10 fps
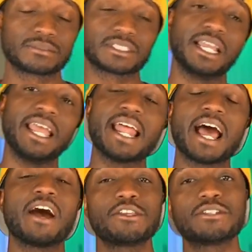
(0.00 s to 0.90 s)
And how
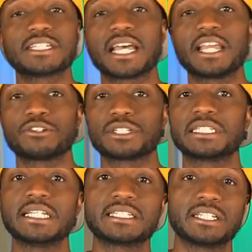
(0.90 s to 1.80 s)
you design your
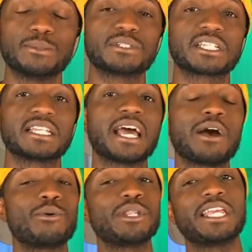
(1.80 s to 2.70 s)
systems can not
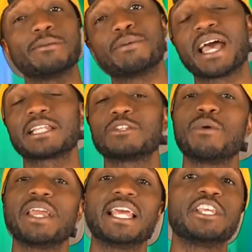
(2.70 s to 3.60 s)
only impact the way
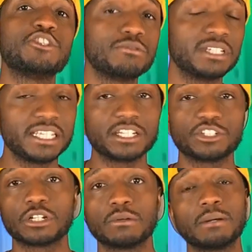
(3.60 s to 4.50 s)
that you lead and
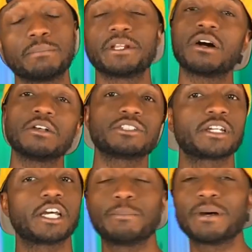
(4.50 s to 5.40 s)
show up, but it also can
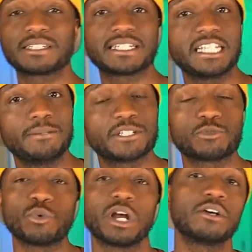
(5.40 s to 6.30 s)
help out the team as
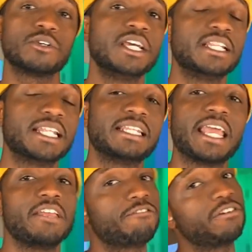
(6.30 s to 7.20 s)
well, that they
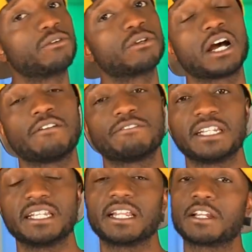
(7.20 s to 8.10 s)
feel confident
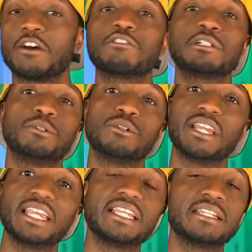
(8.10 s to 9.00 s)
and comfortable
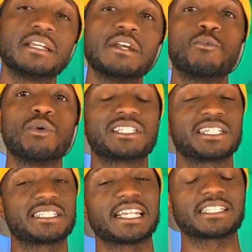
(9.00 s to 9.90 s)
in what
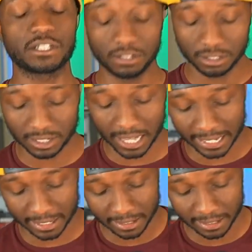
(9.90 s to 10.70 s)
success could look like.